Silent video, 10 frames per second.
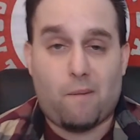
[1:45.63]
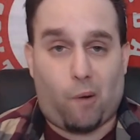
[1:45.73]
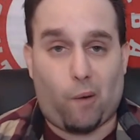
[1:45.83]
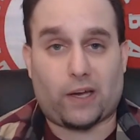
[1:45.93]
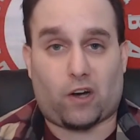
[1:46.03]

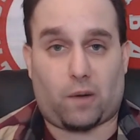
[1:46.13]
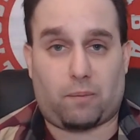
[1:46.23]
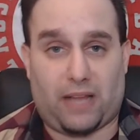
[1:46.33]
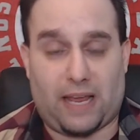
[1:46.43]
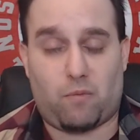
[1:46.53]
Point guard
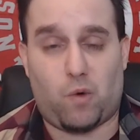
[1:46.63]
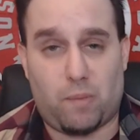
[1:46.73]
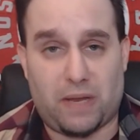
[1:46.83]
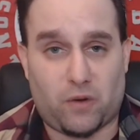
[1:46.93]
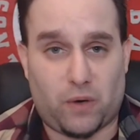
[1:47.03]
play will
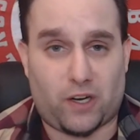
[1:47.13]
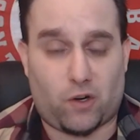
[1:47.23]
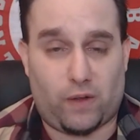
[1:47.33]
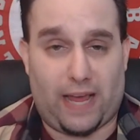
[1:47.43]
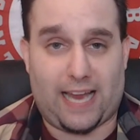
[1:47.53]
be critical,